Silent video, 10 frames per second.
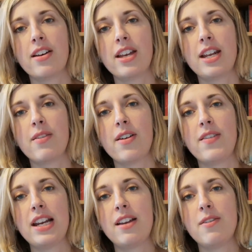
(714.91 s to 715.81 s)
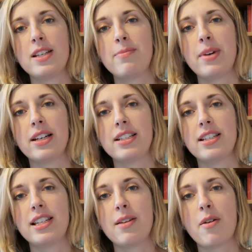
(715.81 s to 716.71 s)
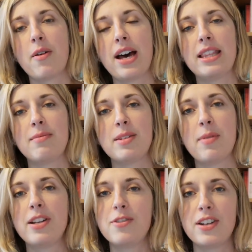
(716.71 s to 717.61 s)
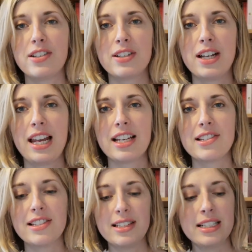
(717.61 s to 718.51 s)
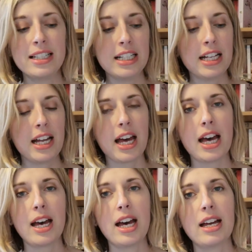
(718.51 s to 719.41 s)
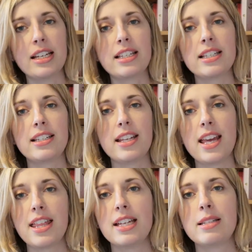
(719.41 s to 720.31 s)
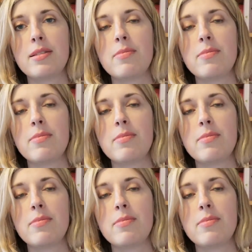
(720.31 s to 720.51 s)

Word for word: you know I really love his books, and so I'll add them to my treasured collection. And so yeah, that's the